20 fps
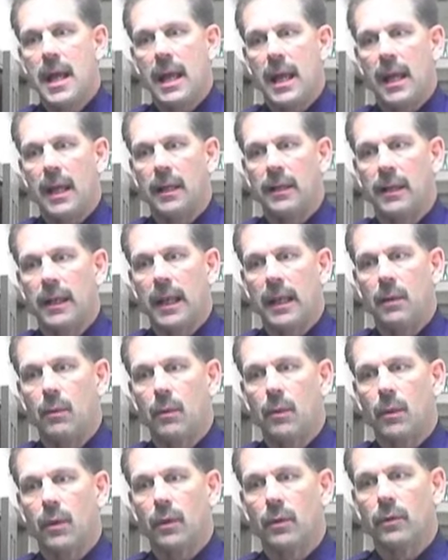and they
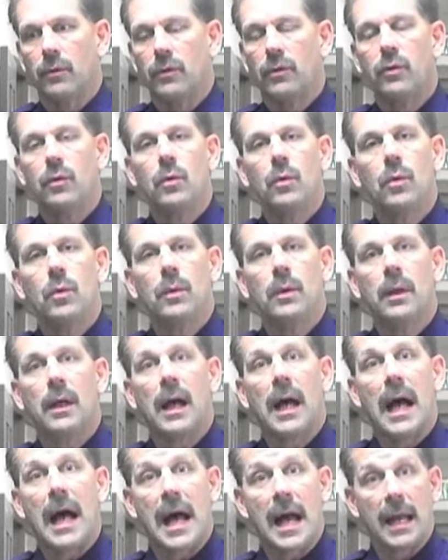were too
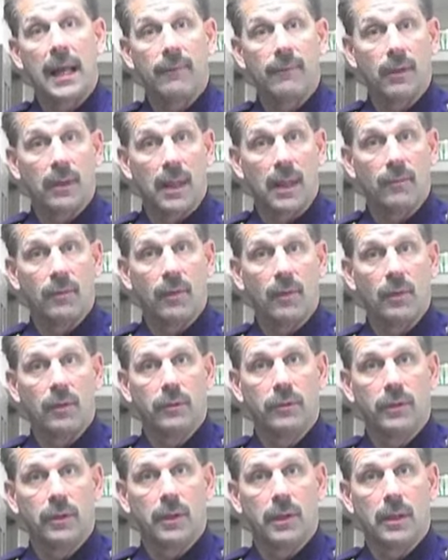high of a
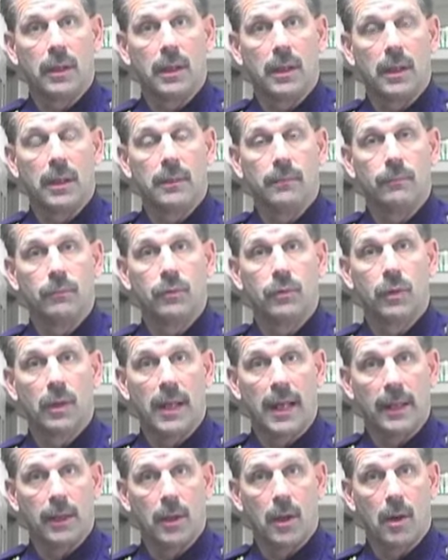level to
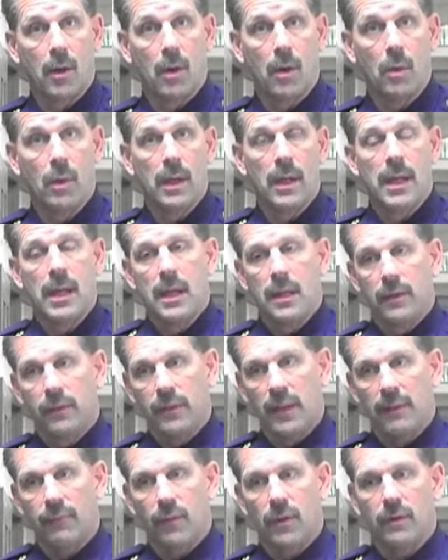let go,
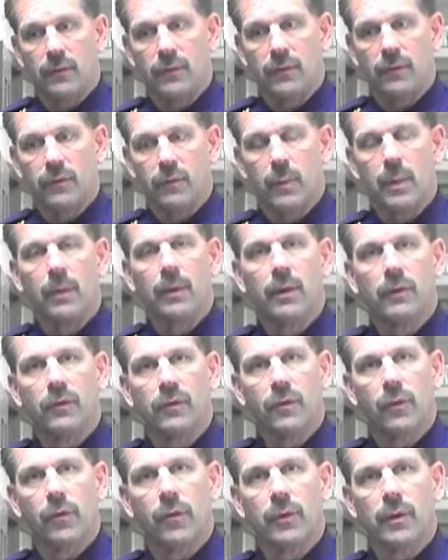say for instance we were
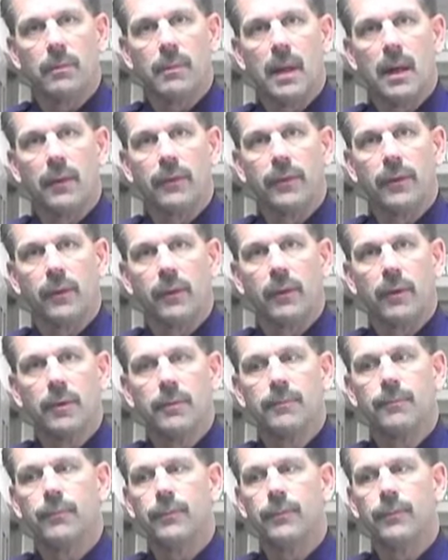concerned about their,